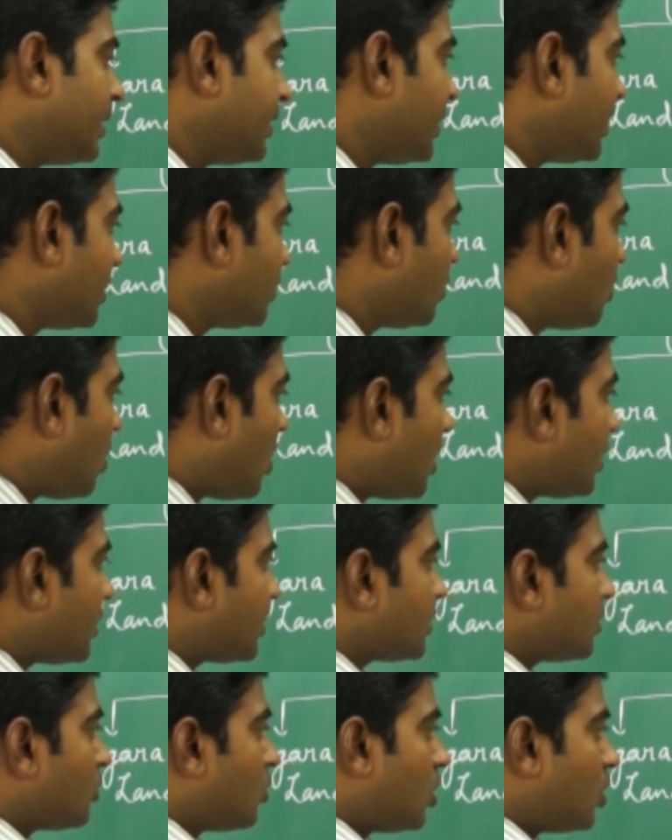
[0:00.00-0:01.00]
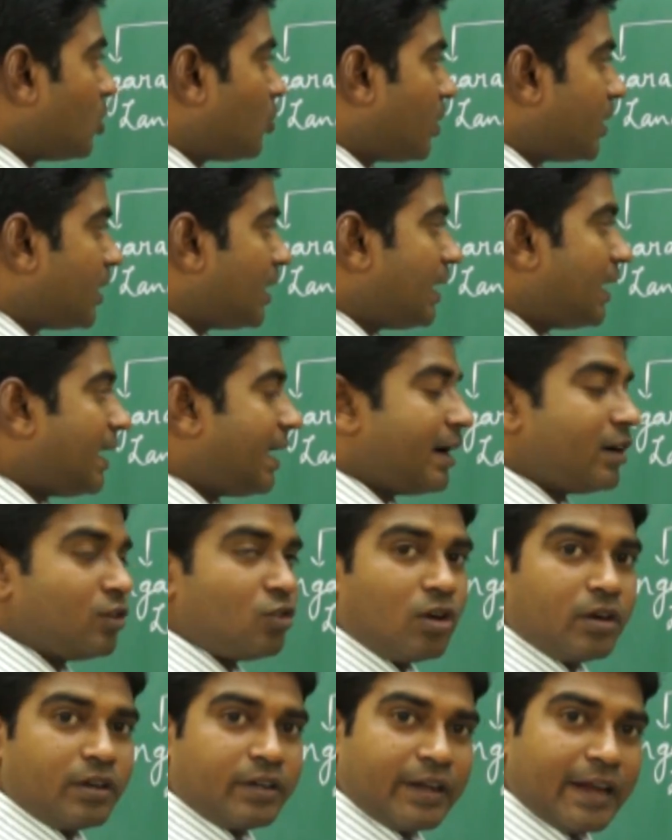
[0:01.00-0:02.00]
it got Gondwana
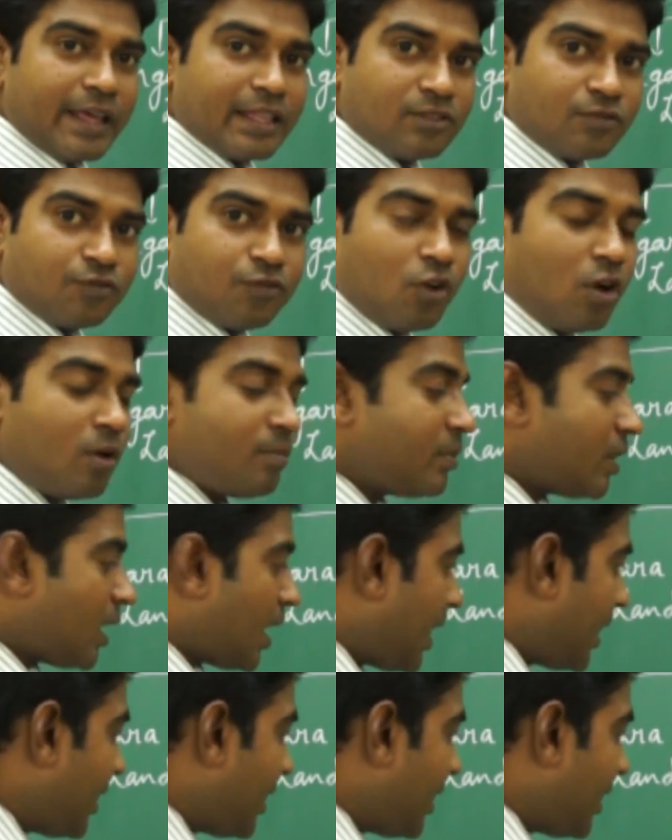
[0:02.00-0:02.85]
land got transformed